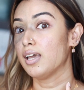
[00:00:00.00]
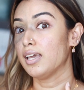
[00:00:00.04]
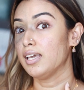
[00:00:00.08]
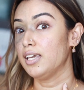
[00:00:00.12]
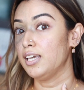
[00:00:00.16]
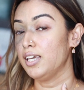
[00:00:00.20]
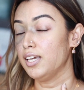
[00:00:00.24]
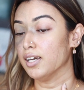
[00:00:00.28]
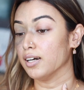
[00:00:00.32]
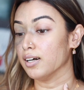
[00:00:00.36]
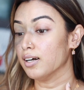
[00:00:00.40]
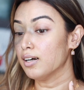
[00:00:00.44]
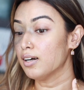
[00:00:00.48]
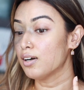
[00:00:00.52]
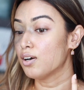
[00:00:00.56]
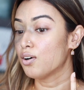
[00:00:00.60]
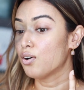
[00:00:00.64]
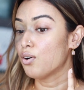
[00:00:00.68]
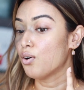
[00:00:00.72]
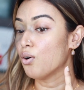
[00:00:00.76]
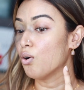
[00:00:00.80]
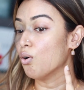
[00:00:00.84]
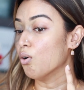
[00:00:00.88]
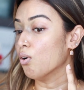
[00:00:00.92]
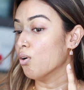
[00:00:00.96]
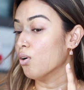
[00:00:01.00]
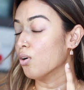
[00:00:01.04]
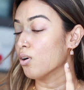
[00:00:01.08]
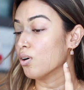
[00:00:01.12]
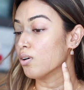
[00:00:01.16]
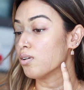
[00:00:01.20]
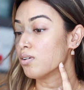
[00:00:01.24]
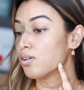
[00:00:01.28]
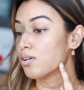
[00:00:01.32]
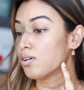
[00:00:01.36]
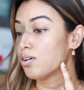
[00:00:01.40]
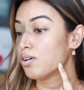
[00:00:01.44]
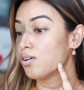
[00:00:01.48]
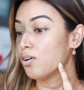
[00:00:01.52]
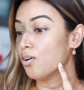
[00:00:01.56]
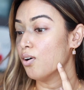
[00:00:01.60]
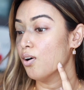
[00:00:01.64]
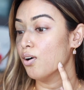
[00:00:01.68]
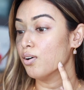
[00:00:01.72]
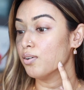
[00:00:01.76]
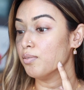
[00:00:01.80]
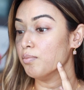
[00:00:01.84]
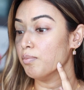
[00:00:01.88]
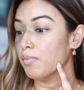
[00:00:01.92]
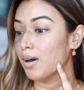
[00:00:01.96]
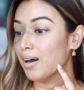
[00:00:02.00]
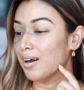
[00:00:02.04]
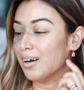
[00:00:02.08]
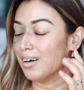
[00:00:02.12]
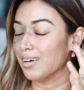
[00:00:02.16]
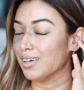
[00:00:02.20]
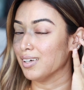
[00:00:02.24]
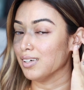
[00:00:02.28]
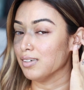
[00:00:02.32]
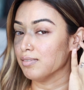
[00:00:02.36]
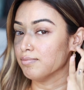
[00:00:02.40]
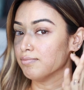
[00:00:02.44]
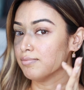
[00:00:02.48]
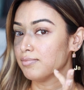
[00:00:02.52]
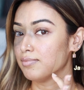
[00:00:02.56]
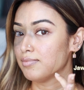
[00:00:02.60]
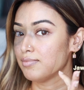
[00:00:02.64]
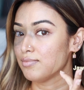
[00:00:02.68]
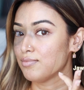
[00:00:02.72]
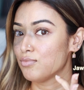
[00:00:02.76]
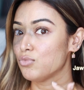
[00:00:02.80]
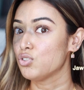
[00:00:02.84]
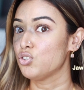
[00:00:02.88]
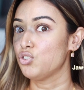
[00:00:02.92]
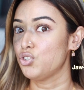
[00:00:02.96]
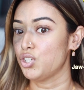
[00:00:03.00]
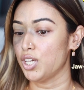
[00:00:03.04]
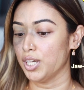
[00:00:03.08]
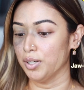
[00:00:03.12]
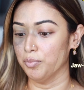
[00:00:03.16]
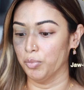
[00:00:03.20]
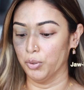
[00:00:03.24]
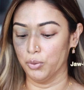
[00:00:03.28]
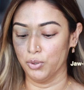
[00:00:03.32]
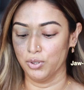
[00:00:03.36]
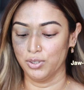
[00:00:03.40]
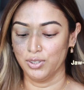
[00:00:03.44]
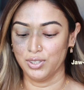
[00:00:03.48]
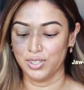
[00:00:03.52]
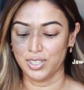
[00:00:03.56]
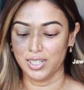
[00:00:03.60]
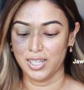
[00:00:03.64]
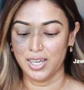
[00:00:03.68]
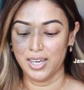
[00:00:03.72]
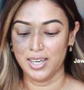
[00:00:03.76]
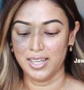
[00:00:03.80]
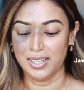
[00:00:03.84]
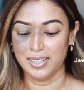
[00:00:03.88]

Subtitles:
here or on my cheekbones.